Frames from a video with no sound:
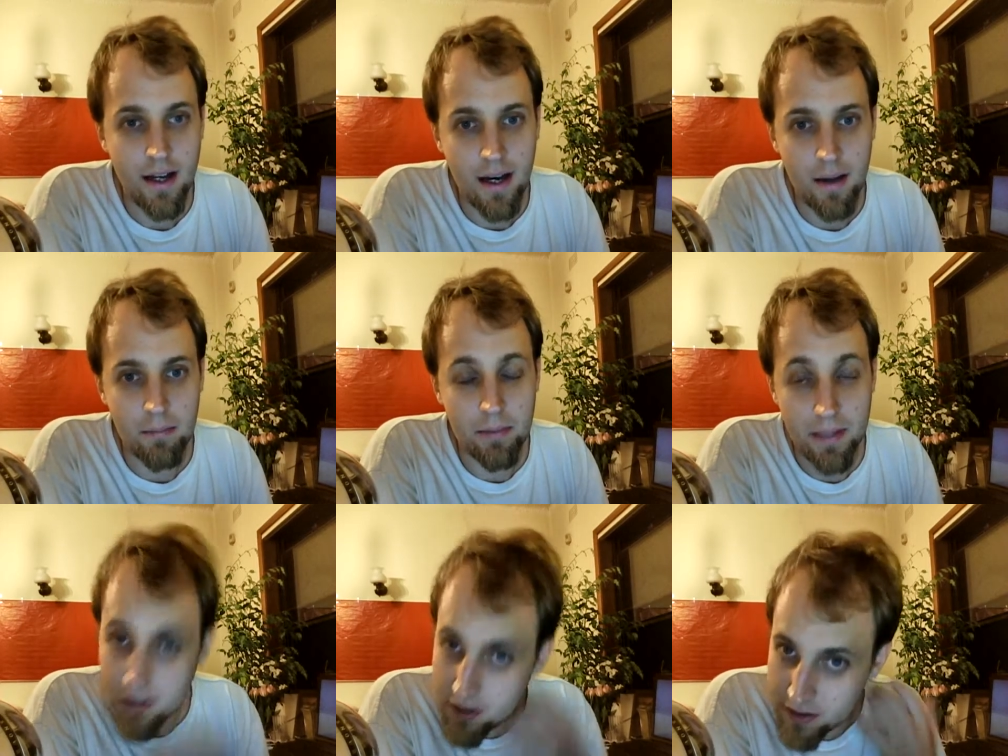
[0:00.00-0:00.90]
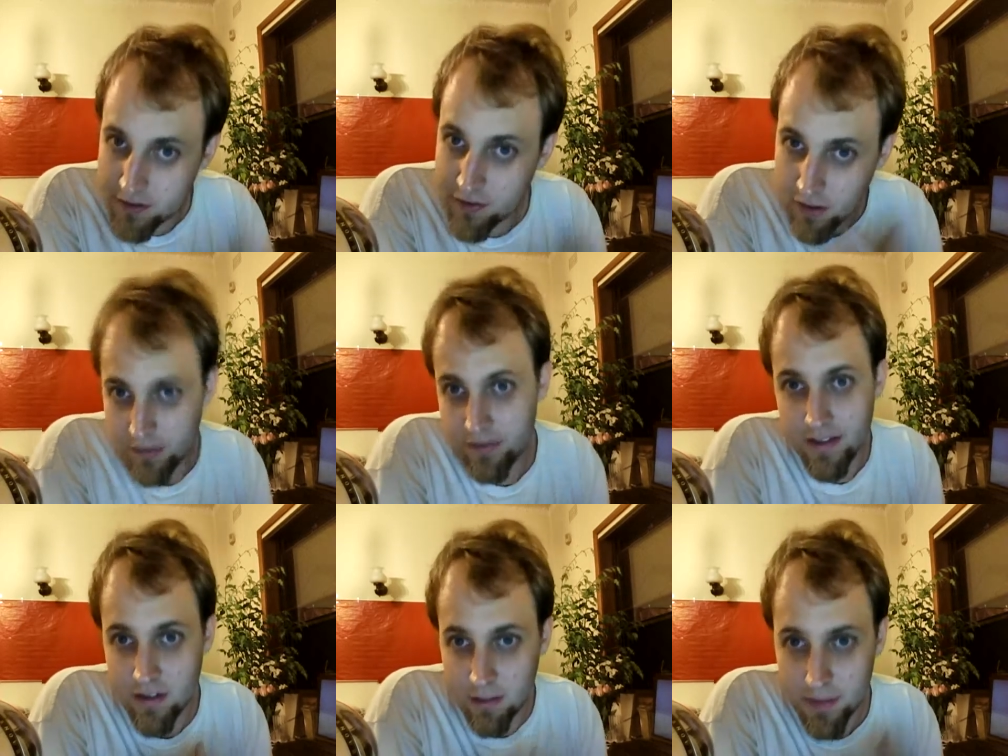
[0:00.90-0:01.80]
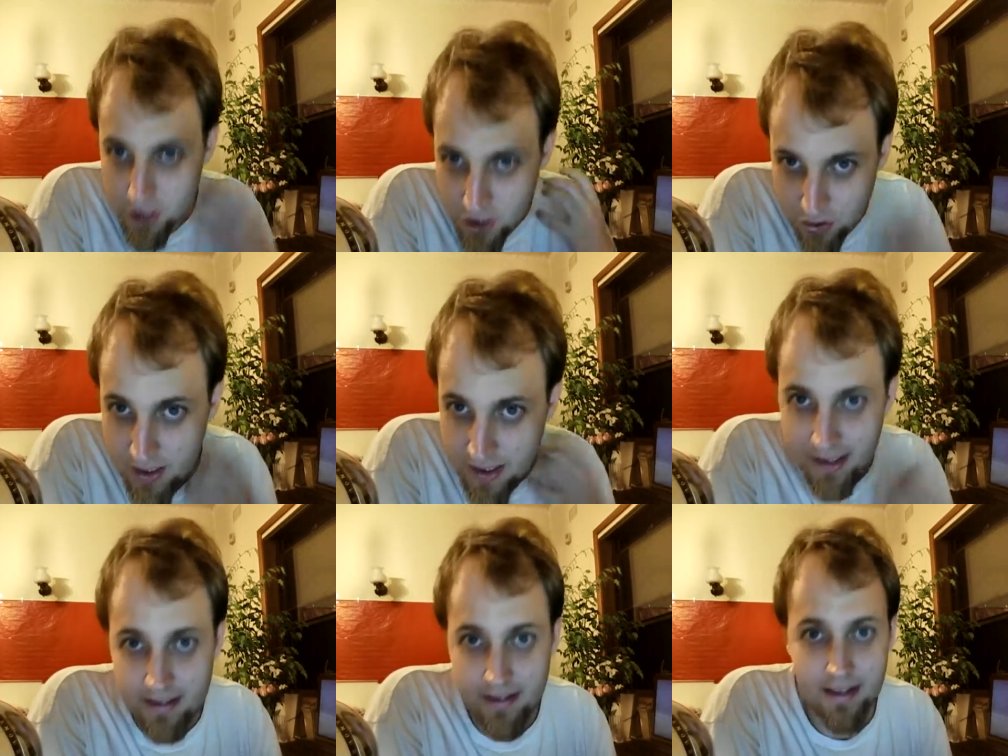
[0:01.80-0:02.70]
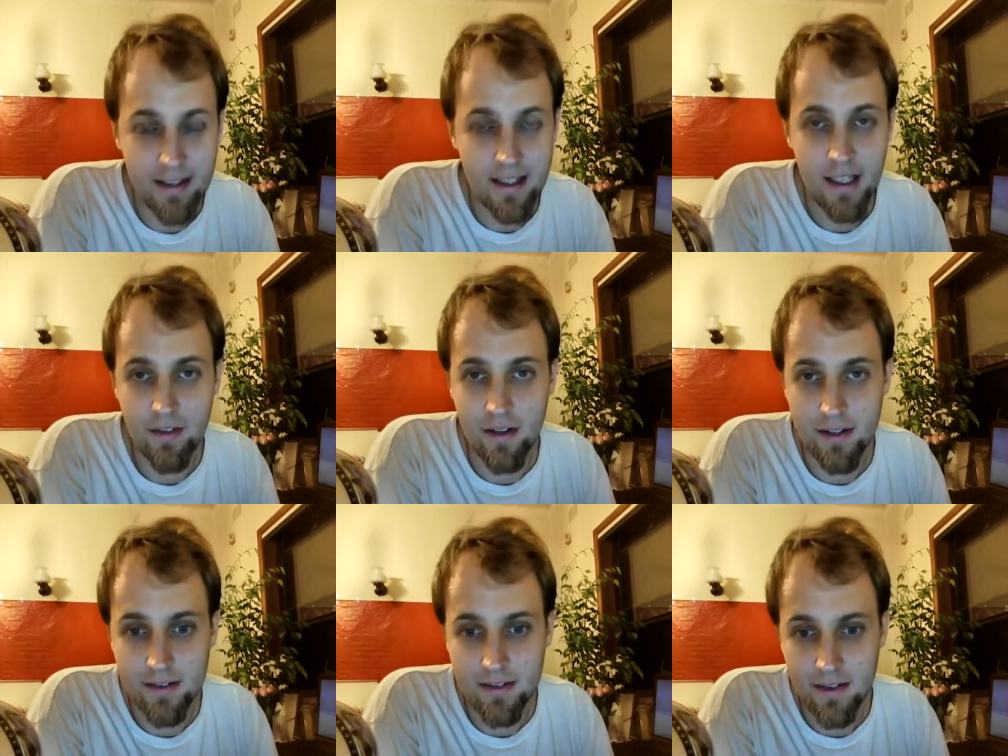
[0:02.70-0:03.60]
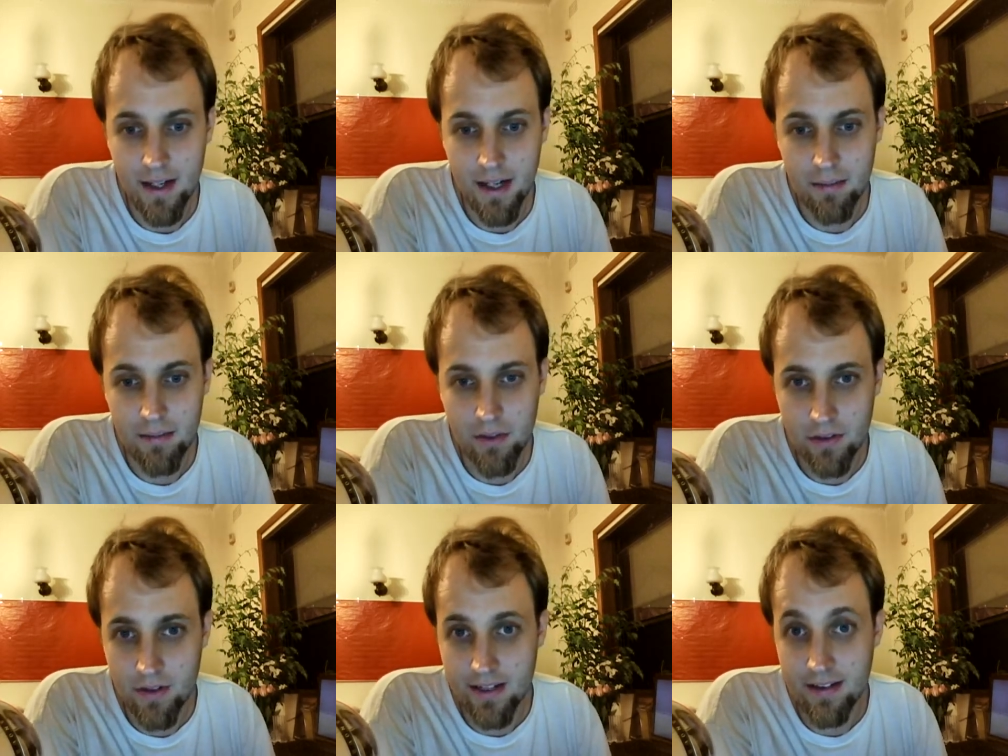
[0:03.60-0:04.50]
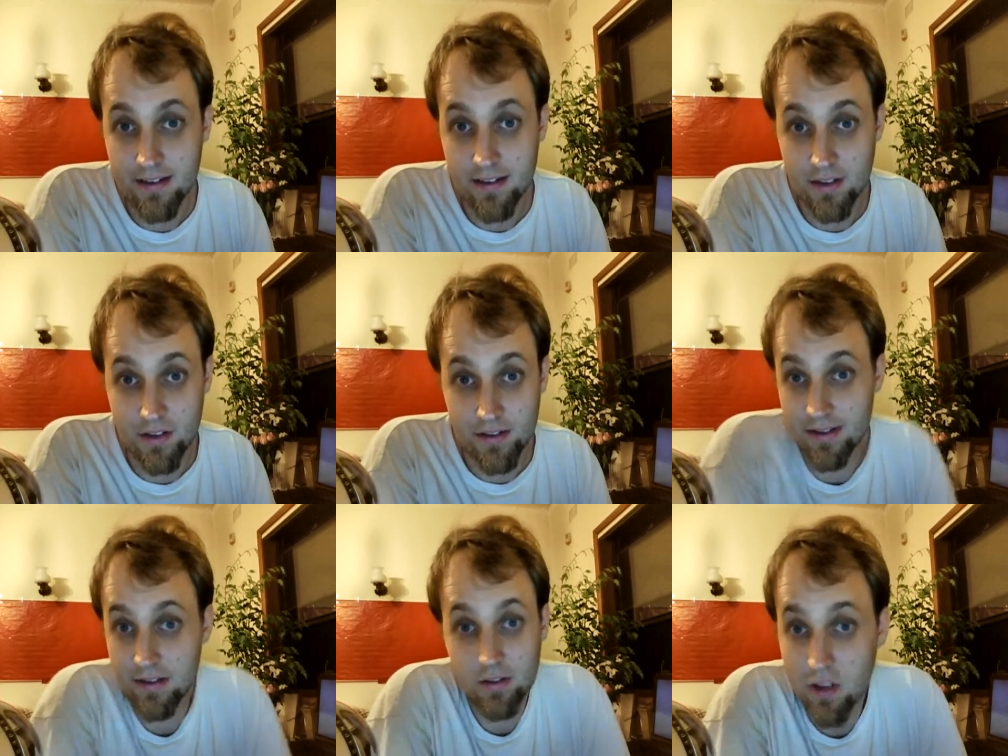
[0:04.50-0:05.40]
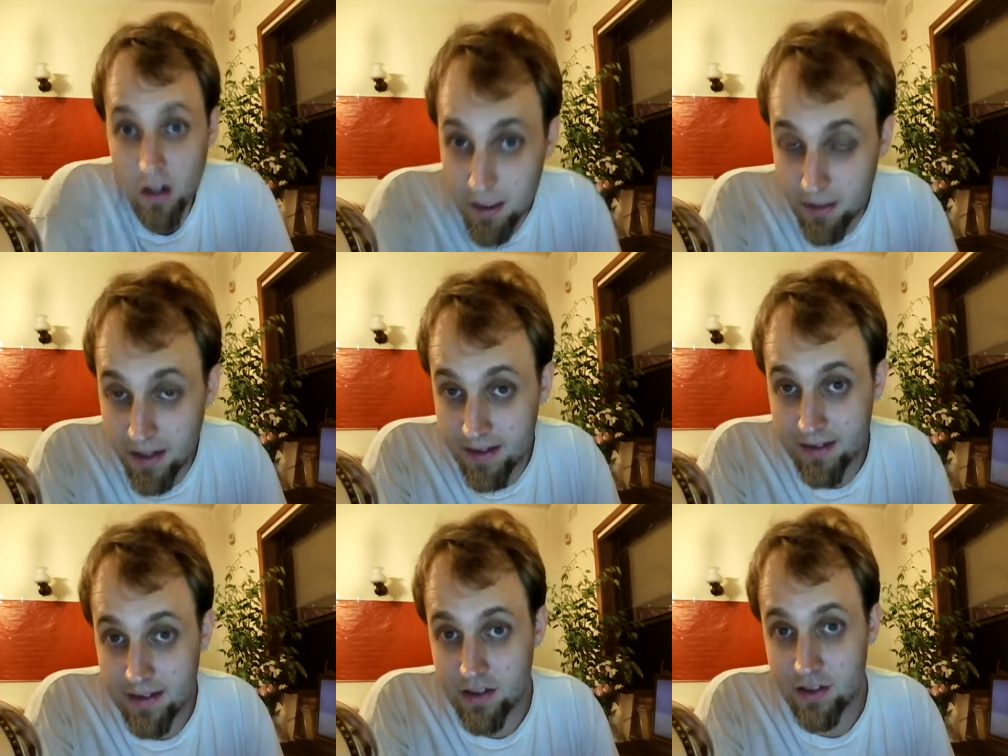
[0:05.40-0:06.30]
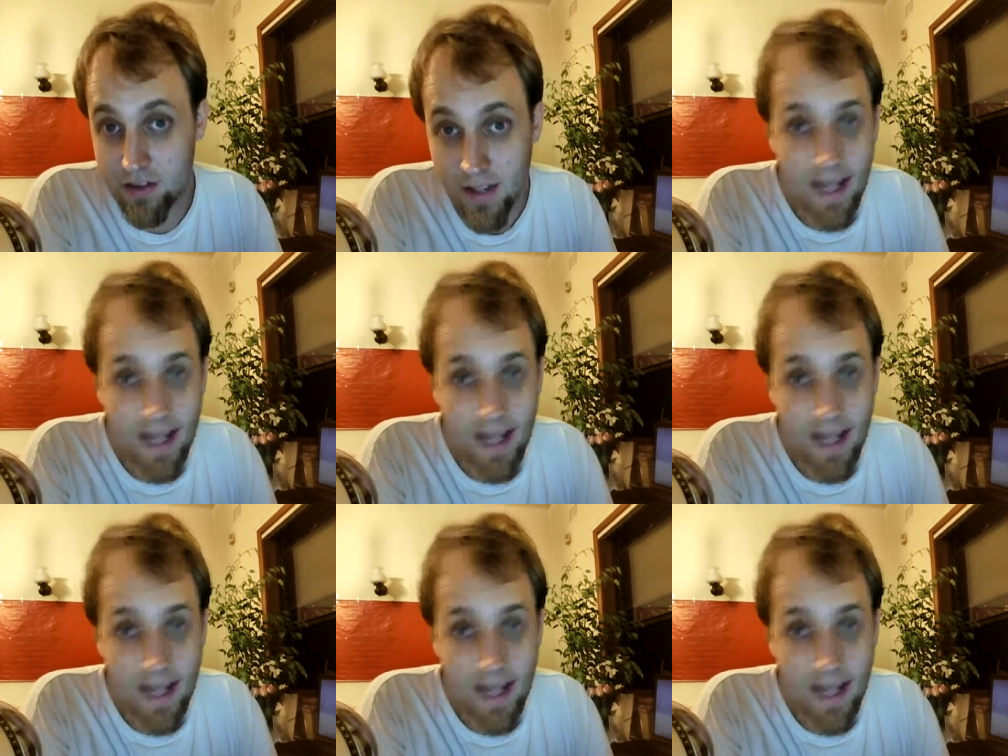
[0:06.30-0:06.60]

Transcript: Um, because of all of these opportunities that they give us um, to address these issues and to talk about these issues